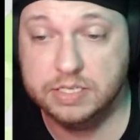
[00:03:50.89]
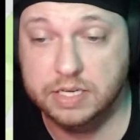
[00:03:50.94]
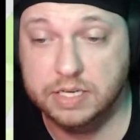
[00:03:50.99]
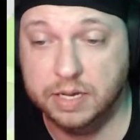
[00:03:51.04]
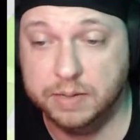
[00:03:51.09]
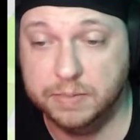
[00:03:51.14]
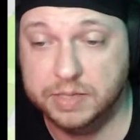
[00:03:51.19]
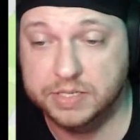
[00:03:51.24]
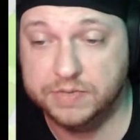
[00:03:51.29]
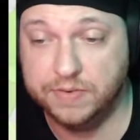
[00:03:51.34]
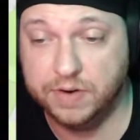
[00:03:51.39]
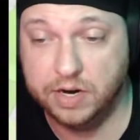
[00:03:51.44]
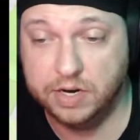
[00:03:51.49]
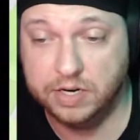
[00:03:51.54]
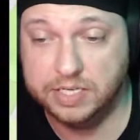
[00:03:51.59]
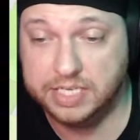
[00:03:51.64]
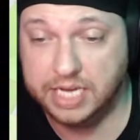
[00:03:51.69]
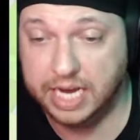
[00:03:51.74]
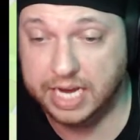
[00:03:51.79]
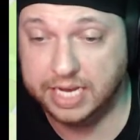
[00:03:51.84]
As far
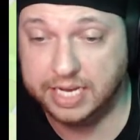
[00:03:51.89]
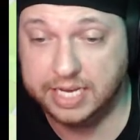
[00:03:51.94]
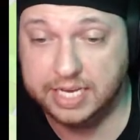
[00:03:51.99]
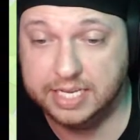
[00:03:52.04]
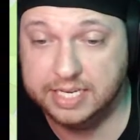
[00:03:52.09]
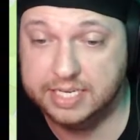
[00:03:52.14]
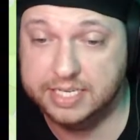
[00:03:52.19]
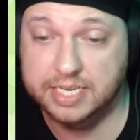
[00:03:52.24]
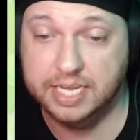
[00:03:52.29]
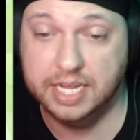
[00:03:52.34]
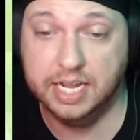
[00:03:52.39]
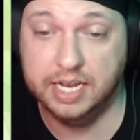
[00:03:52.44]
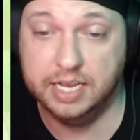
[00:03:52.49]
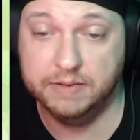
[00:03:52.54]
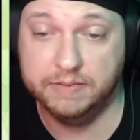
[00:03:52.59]
as I can tell,